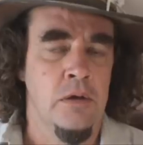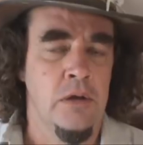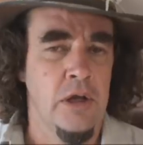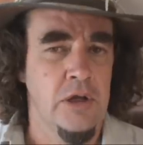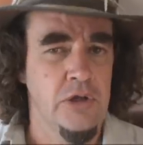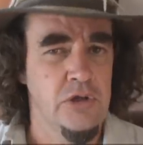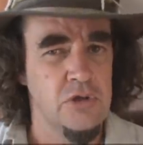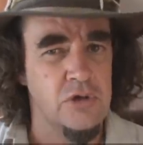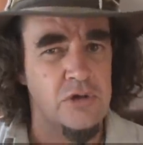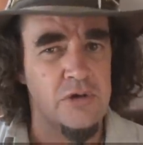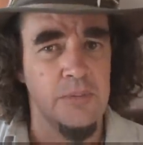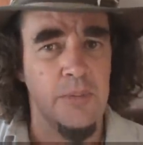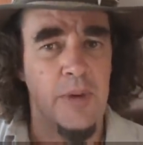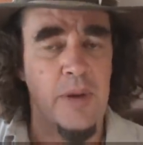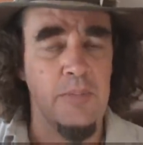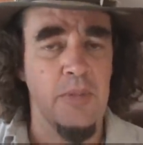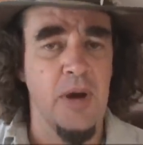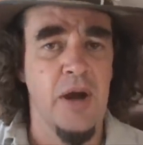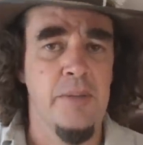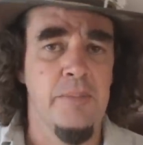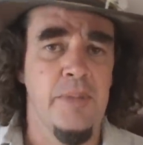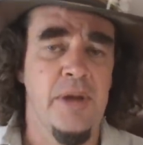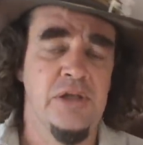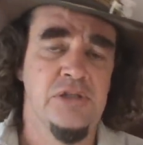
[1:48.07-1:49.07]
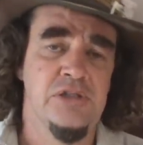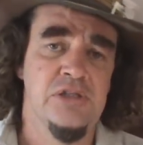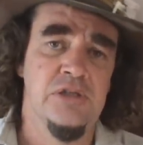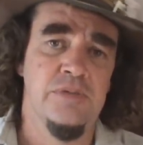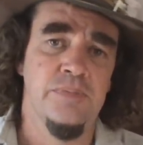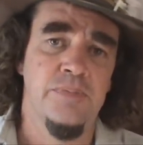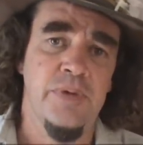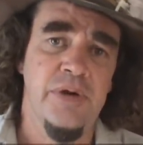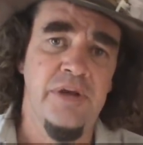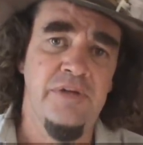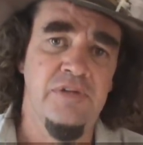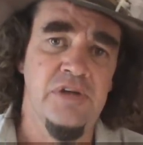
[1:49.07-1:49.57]
Now you'll remember I
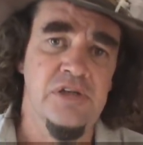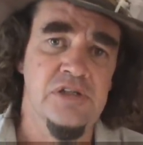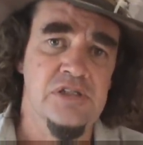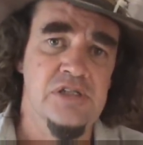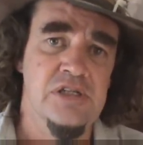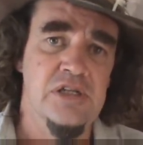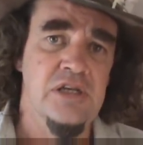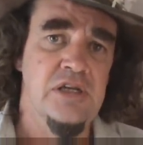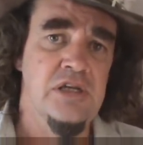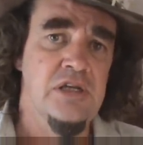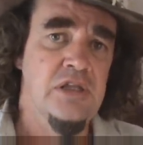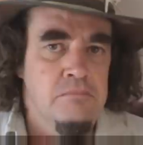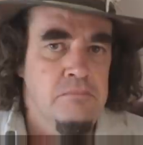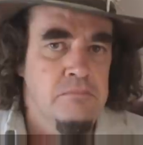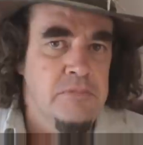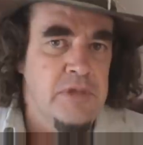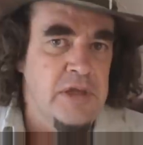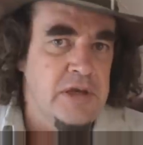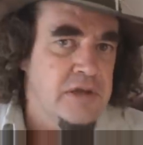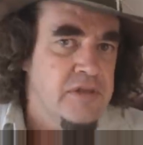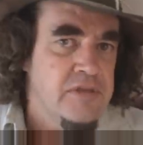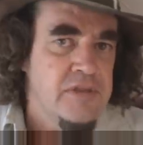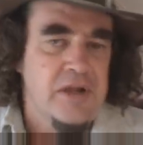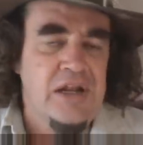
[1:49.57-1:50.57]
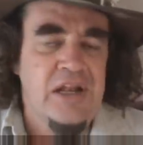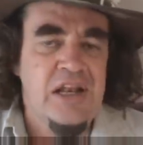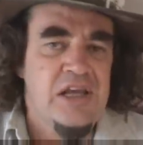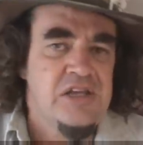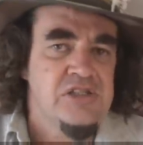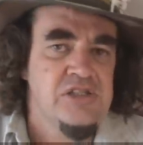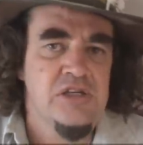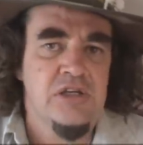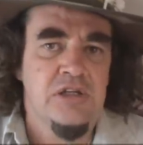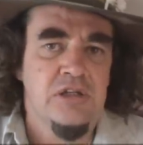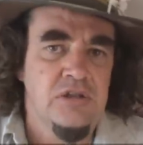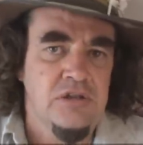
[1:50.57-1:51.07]
mentioned previously that in the
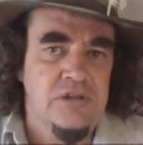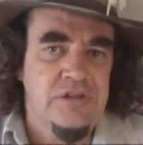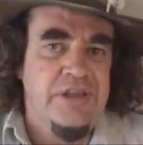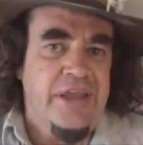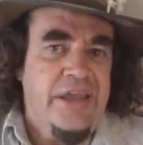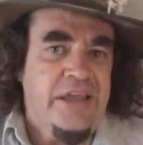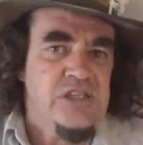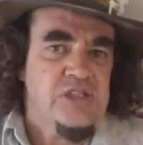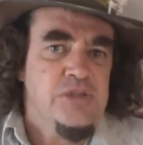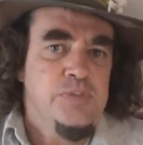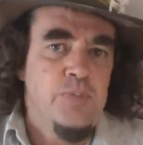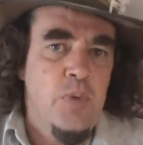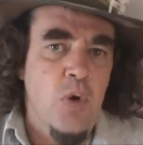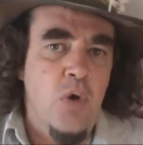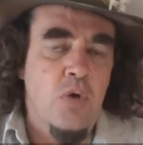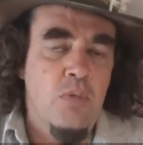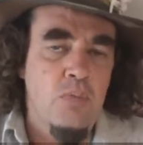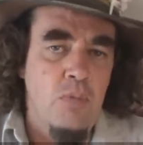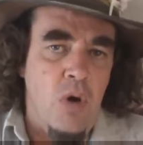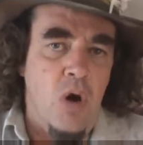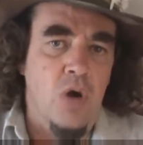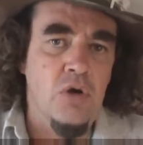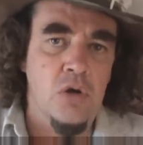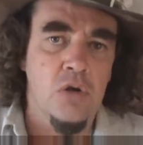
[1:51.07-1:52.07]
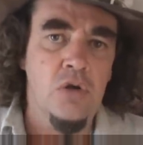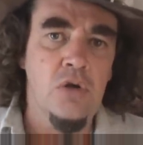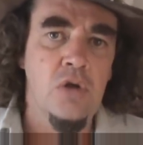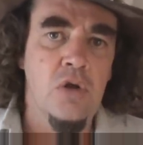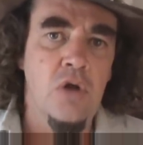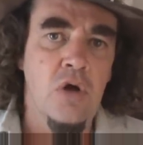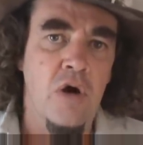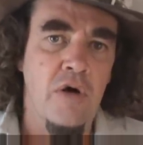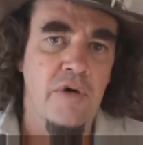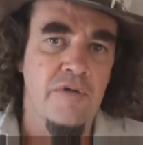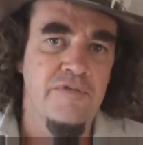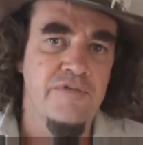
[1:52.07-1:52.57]
classical textbook
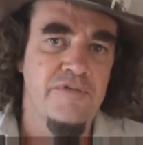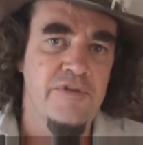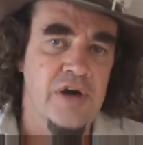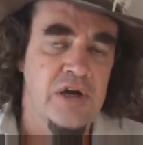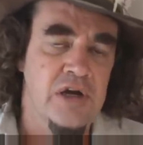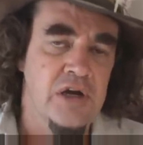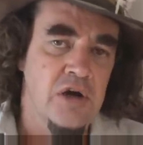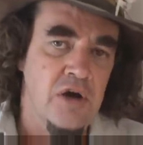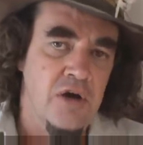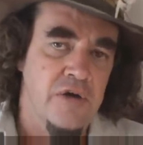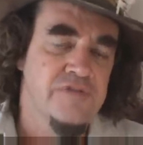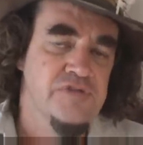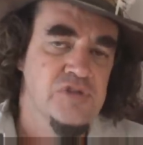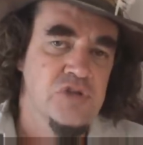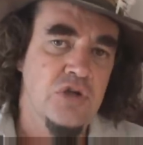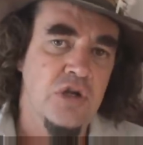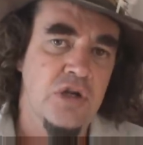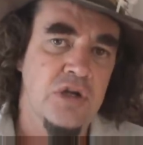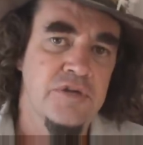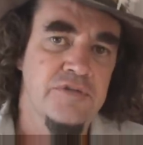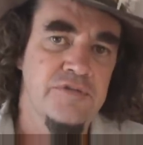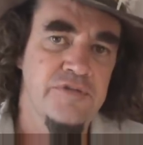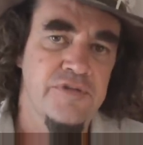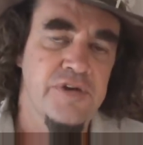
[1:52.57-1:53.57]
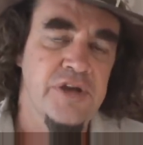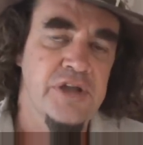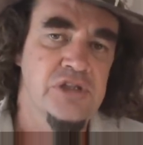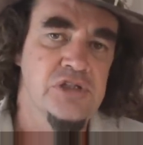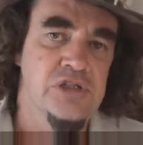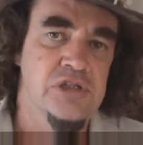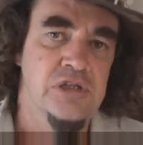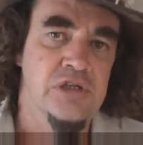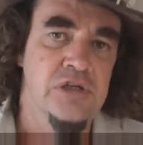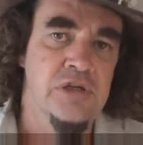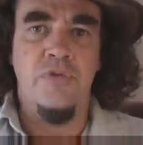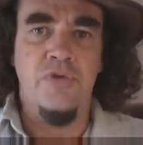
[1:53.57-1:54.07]
model of solid
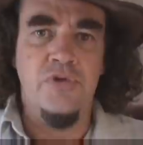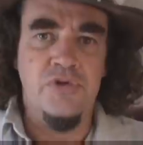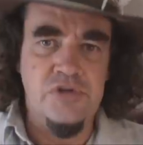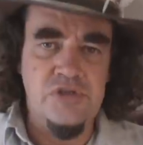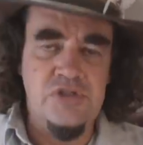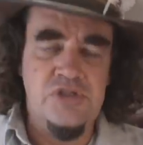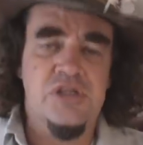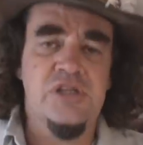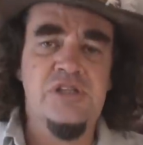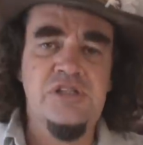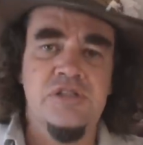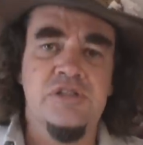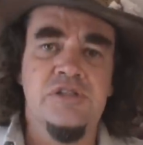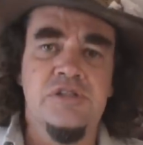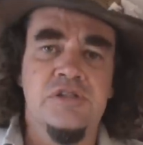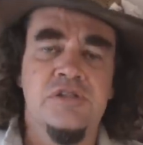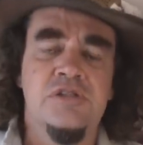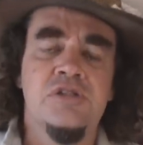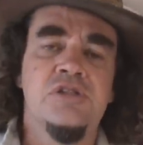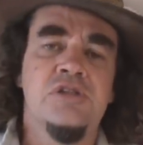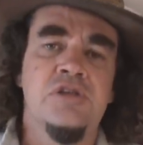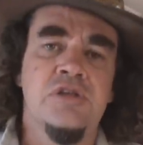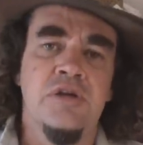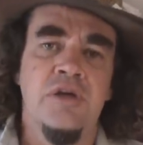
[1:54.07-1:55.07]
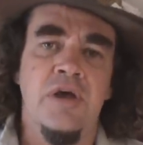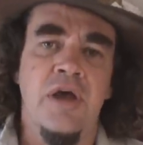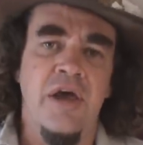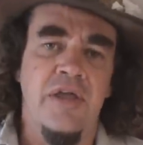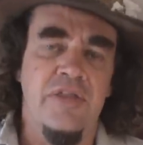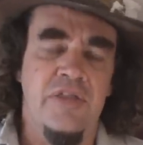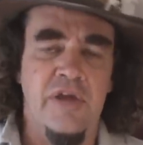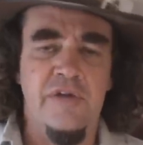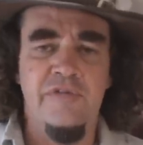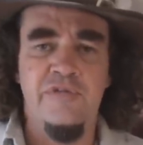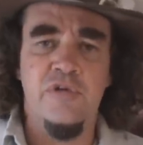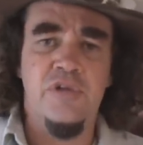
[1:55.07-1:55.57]
friction, the resistance,
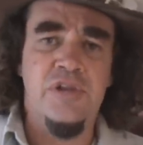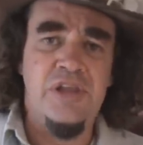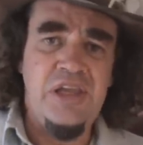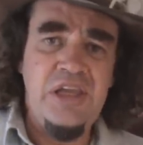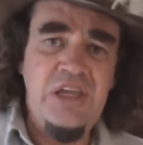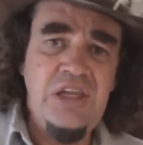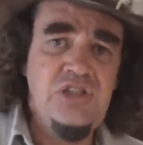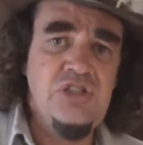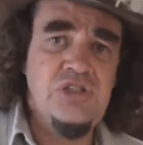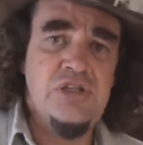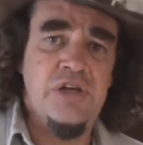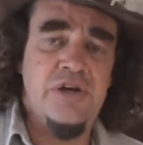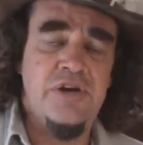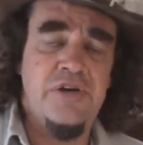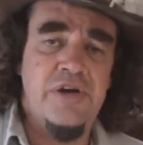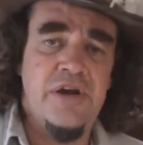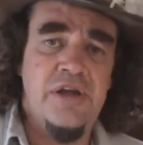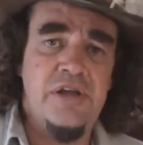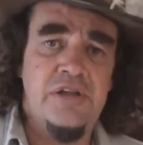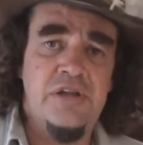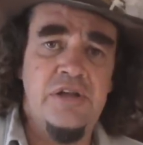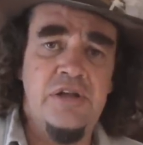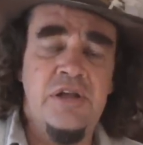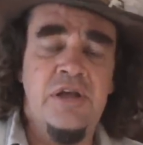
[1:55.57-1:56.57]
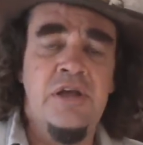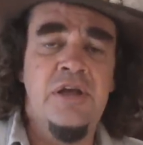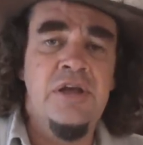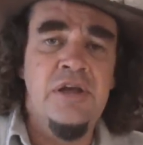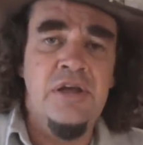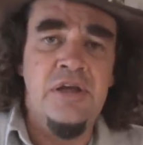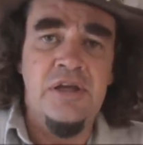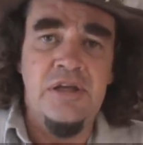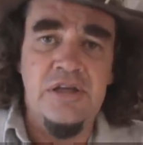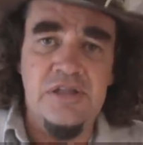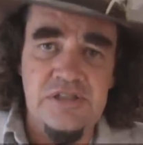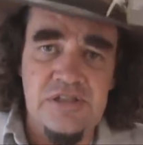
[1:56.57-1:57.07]
and therefore the heat generated,
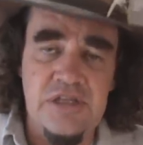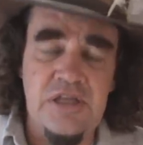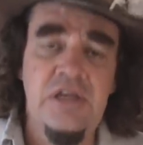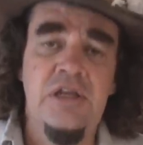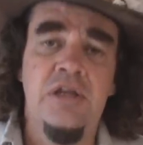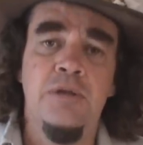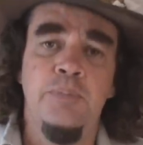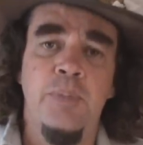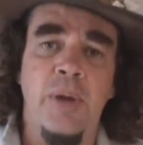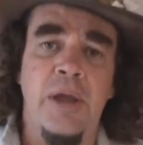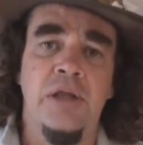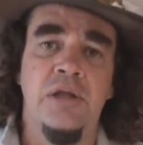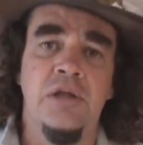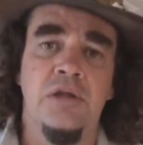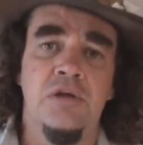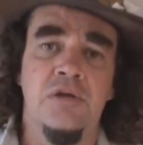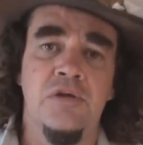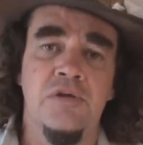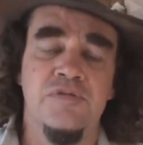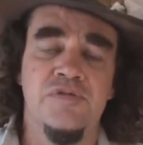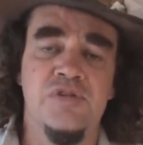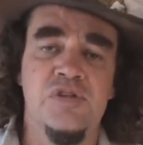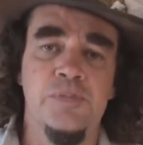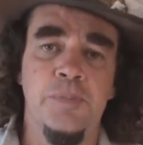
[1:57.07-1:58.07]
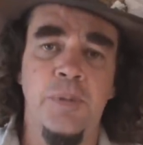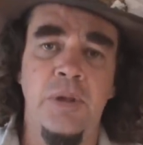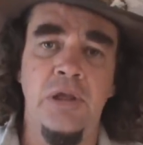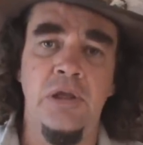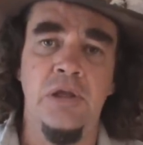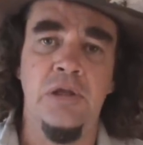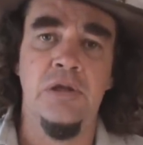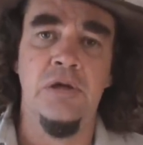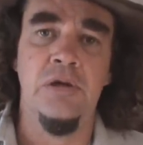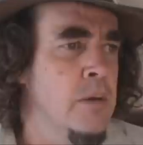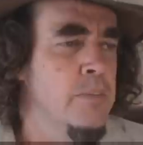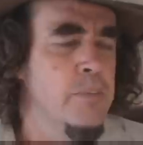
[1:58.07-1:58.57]
is independent of
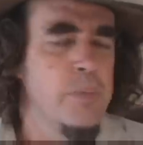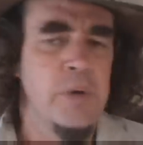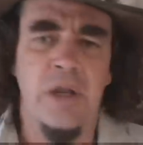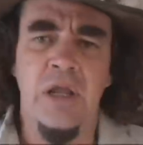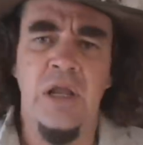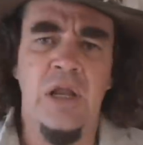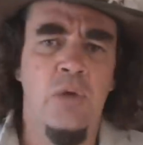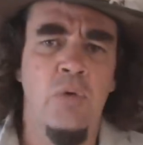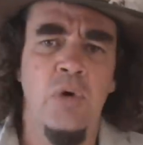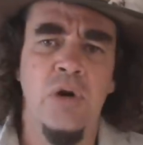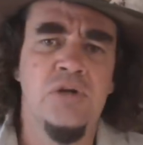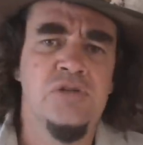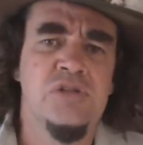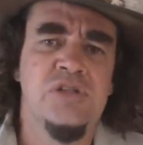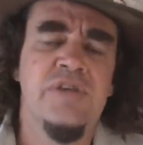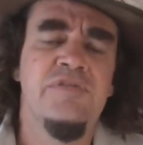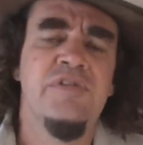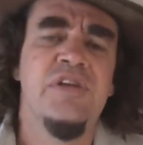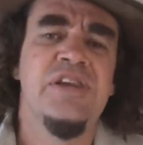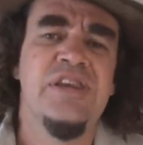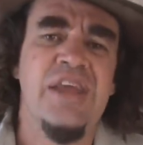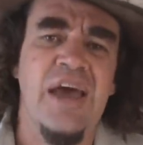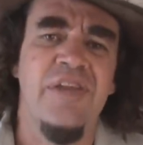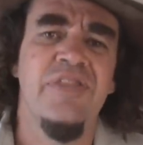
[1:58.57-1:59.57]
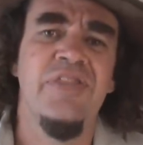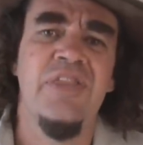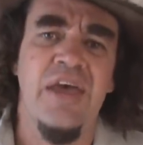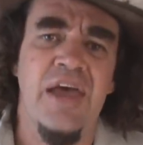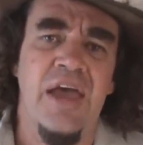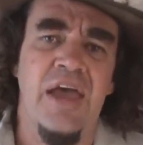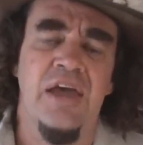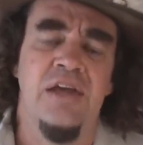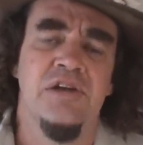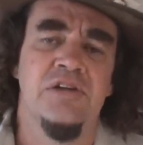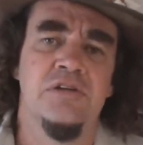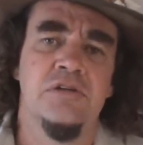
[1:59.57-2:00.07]
speed. But anyone who's ever done
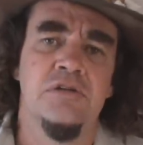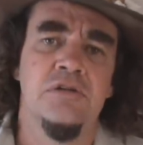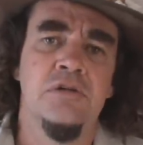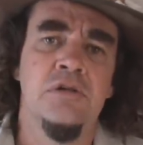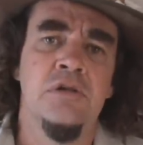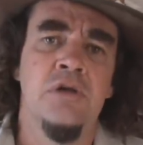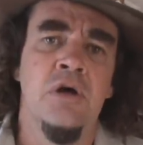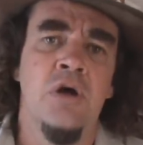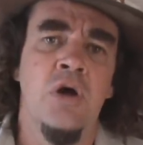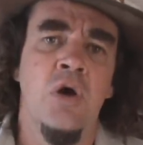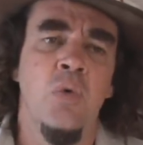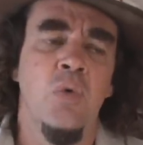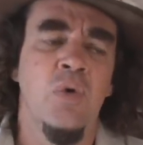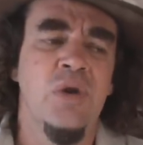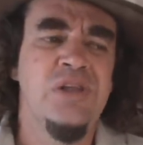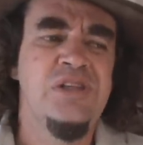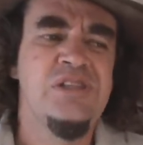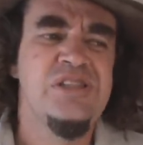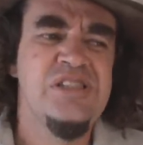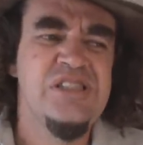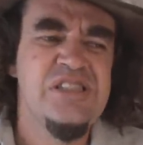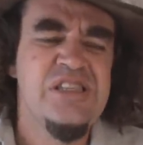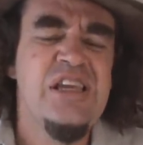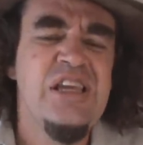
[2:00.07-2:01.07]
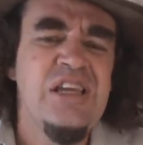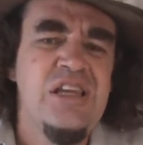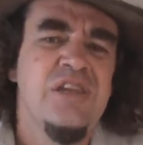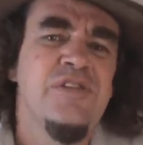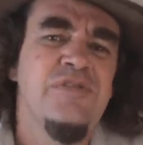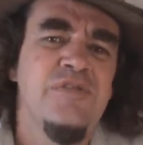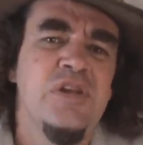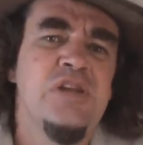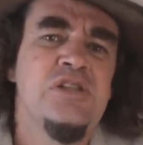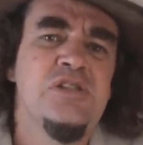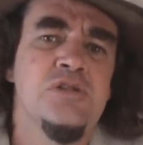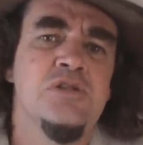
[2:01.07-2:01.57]
the hand drill will
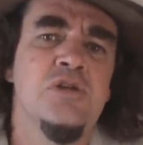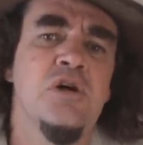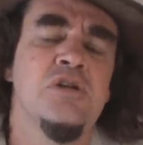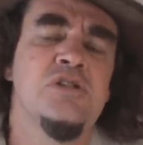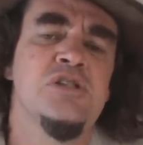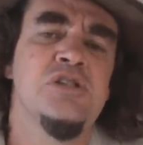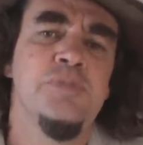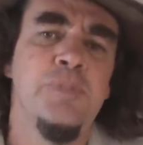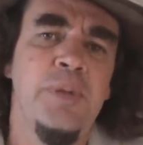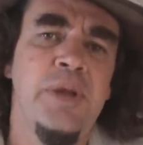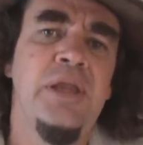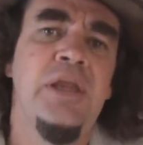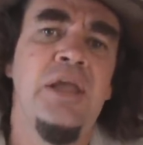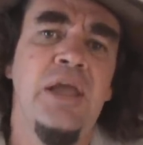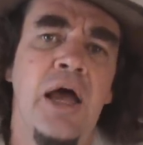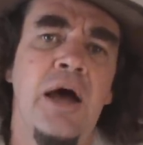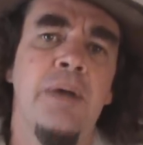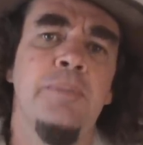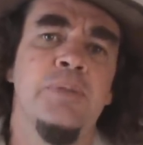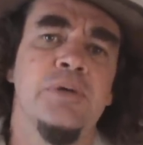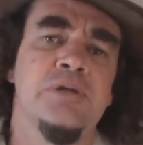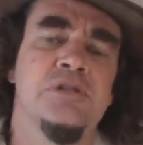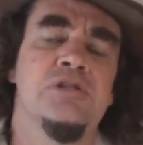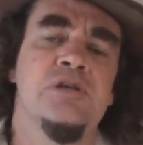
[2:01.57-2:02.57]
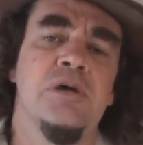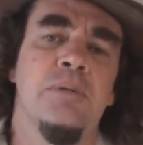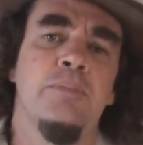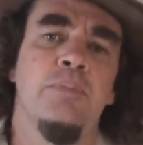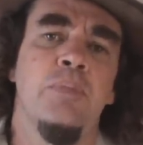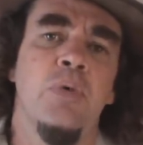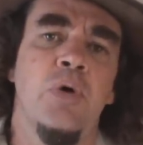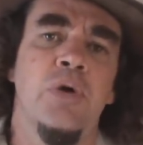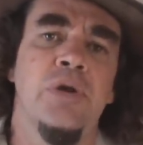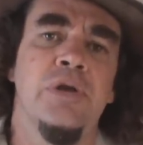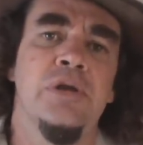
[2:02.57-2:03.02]
instinctively start speeding up at some